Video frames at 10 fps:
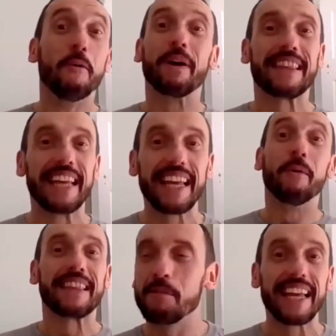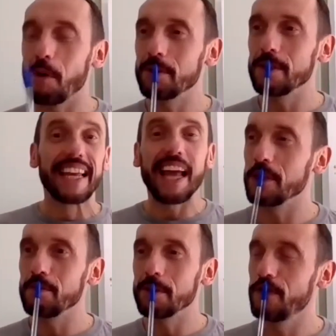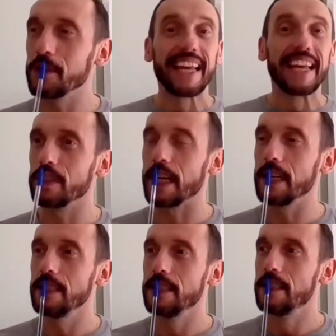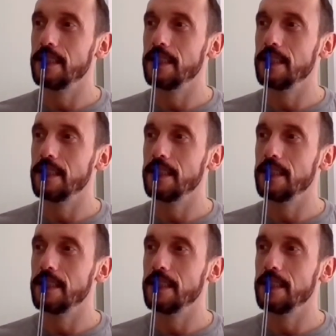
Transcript: But what was I looking for the other day?